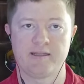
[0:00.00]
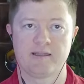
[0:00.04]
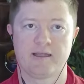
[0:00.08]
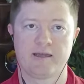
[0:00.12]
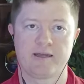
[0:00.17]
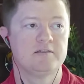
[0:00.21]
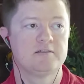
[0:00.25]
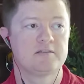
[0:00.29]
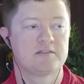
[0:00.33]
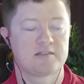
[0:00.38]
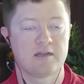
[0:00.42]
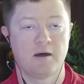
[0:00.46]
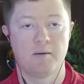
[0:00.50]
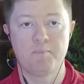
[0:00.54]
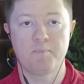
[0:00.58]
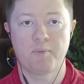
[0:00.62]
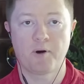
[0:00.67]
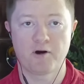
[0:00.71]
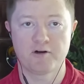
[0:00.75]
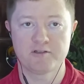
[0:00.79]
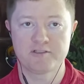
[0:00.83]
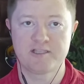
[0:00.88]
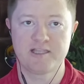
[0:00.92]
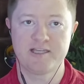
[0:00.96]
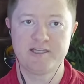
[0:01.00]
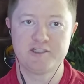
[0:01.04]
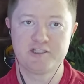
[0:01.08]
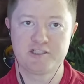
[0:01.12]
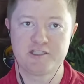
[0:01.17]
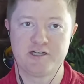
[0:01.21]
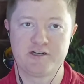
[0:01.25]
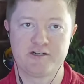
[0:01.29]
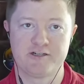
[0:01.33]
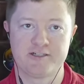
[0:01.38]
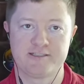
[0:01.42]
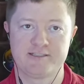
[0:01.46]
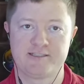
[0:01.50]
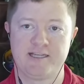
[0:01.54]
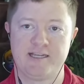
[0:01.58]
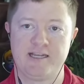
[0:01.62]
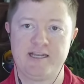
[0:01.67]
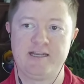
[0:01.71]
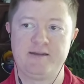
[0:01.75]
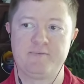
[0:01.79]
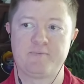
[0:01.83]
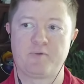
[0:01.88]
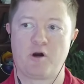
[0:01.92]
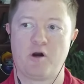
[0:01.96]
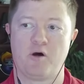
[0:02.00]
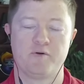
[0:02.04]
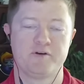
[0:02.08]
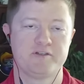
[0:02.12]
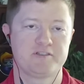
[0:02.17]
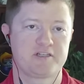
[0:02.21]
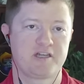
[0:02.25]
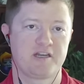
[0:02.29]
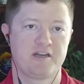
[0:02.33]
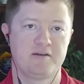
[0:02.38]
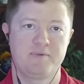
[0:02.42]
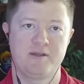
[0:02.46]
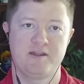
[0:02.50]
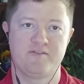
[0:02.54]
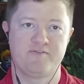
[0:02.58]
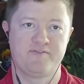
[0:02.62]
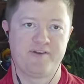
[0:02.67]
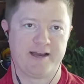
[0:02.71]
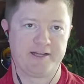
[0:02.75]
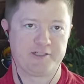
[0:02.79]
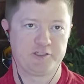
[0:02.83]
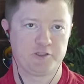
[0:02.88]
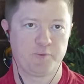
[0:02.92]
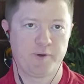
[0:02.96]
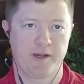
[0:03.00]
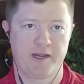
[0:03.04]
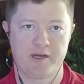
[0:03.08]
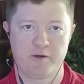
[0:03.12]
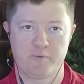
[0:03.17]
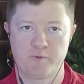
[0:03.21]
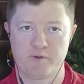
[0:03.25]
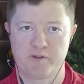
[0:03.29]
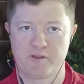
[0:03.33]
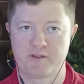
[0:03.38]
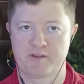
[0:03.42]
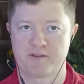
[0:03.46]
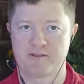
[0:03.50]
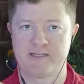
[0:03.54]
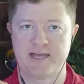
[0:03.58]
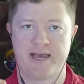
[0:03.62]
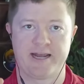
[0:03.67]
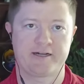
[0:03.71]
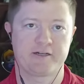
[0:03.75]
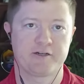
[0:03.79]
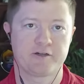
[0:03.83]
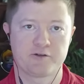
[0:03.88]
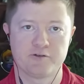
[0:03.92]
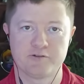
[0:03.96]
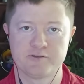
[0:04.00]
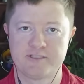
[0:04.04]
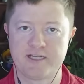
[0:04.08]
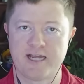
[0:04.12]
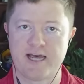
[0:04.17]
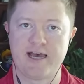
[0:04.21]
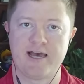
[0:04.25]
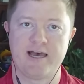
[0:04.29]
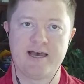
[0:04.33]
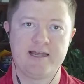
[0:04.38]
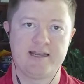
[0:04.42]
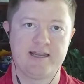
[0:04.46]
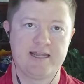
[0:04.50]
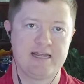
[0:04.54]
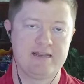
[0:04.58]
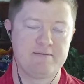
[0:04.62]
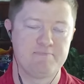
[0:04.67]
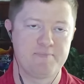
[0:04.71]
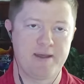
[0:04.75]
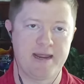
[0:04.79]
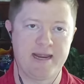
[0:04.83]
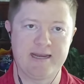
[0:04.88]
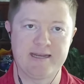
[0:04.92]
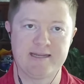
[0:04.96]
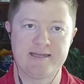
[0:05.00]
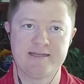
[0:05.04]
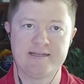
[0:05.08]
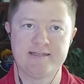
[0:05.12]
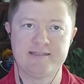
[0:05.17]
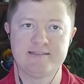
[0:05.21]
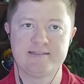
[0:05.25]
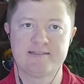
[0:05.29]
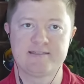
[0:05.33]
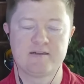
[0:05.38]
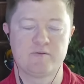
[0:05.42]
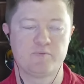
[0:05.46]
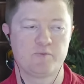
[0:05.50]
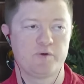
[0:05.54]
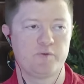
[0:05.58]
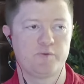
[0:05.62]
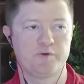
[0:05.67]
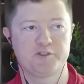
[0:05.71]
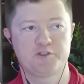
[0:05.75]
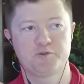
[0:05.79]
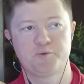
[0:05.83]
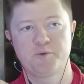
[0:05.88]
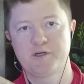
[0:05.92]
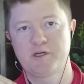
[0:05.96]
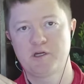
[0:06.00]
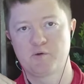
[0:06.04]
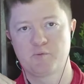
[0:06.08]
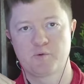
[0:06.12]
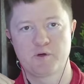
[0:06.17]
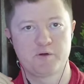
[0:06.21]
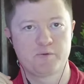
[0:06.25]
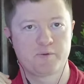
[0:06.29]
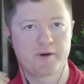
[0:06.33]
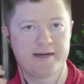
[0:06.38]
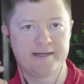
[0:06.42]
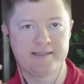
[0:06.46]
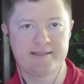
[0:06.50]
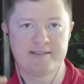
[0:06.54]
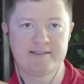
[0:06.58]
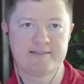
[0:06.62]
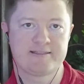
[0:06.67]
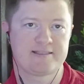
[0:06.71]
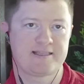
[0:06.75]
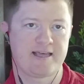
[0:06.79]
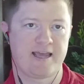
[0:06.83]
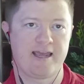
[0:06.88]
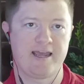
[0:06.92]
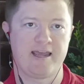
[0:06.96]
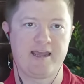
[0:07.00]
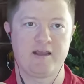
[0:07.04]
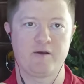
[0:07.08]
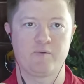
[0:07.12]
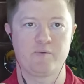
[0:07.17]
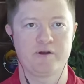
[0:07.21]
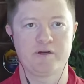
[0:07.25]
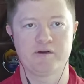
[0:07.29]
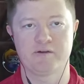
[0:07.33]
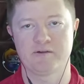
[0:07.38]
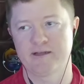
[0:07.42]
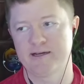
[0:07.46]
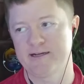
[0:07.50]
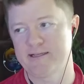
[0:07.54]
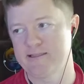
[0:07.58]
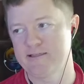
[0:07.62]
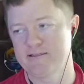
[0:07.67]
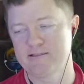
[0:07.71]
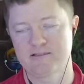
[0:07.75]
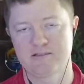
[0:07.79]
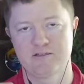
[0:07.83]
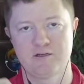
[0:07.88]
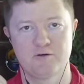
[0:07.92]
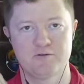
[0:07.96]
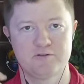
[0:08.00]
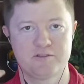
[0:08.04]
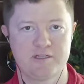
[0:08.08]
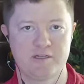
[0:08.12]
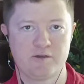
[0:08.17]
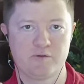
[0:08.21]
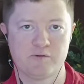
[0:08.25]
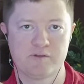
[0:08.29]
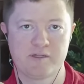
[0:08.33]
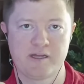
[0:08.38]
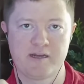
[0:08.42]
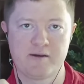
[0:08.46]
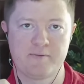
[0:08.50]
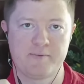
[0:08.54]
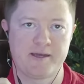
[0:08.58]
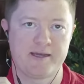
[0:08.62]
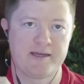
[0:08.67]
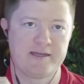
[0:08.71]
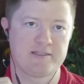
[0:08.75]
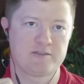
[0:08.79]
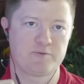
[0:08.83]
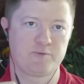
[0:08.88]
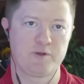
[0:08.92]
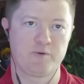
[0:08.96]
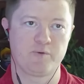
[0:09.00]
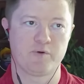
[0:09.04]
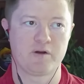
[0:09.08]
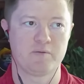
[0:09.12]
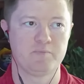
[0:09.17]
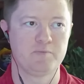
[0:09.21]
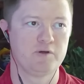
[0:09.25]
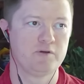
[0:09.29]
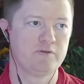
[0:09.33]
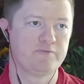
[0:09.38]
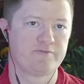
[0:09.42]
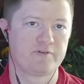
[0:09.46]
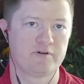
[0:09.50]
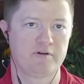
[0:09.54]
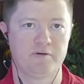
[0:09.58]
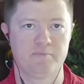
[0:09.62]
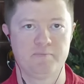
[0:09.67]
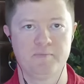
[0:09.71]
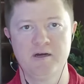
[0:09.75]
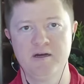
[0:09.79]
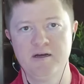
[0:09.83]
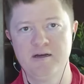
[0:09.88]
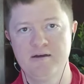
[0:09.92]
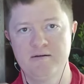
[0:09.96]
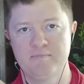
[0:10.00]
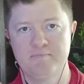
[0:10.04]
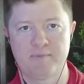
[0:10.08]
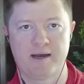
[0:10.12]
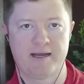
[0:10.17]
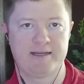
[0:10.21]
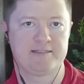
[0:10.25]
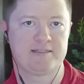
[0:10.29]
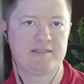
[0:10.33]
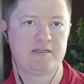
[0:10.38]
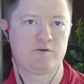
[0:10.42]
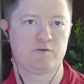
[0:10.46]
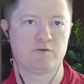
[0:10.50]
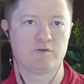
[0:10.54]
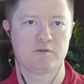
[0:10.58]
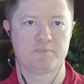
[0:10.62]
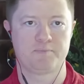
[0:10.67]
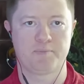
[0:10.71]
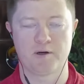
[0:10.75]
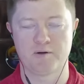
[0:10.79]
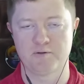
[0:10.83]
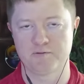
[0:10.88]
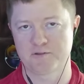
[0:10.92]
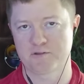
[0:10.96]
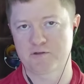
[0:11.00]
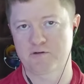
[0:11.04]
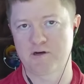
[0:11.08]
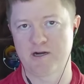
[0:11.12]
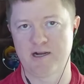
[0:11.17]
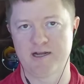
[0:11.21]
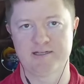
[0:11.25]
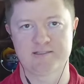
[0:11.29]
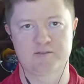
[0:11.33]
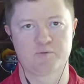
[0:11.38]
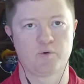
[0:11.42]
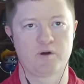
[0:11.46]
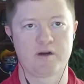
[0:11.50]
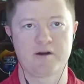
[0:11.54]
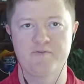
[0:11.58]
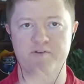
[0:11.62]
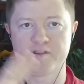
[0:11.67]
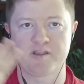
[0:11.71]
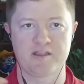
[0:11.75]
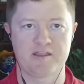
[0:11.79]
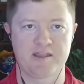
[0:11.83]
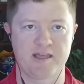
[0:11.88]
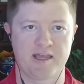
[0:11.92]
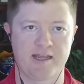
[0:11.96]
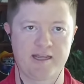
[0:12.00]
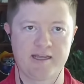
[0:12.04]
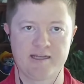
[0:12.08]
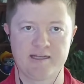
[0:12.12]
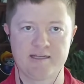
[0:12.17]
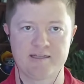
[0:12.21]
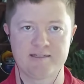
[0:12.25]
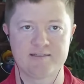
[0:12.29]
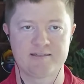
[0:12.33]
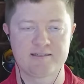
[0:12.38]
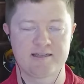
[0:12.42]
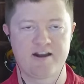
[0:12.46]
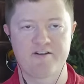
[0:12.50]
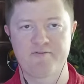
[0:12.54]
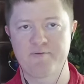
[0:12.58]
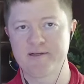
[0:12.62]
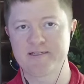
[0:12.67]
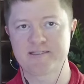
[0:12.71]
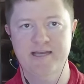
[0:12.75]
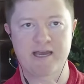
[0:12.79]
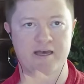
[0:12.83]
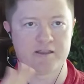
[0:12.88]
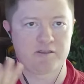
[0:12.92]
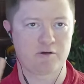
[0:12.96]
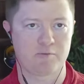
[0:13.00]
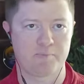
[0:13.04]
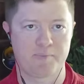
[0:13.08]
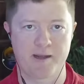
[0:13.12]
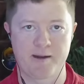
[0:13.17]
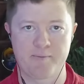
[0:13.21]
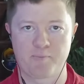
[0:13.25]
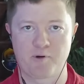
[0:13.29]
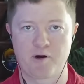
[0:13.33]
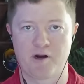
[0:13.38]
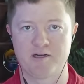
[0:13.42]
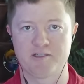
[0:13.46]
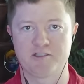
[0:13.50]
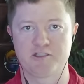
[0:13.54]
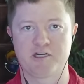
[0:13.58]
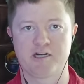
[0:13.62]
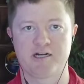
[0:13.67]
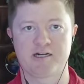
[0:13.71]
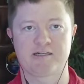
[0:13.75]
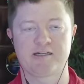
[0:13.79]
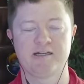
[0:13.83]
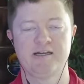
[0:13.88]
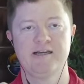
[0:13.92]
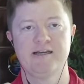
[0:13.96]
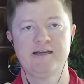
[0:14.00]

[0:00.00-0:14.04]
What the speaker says: Like some parts of the engineering team are always going to be infatuated with technical debt and maintenance, and we wish we could rewrite this thing. We don't like this NoSQL database. We want to move from MySQL to Postgres, whatever the thing is. Everybody's got their pet project.